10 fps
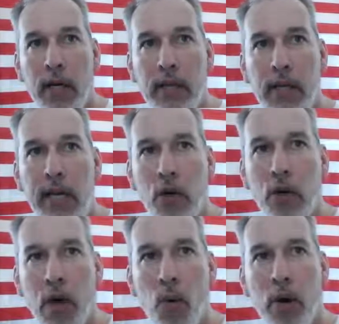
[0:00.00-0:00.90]

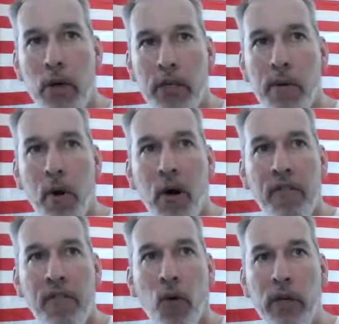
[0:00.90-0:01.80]
t-shirt
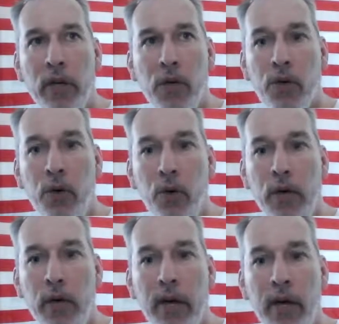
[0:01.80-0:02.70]
for you, so tune
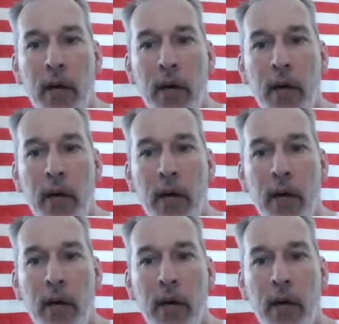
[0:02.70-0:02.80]
in.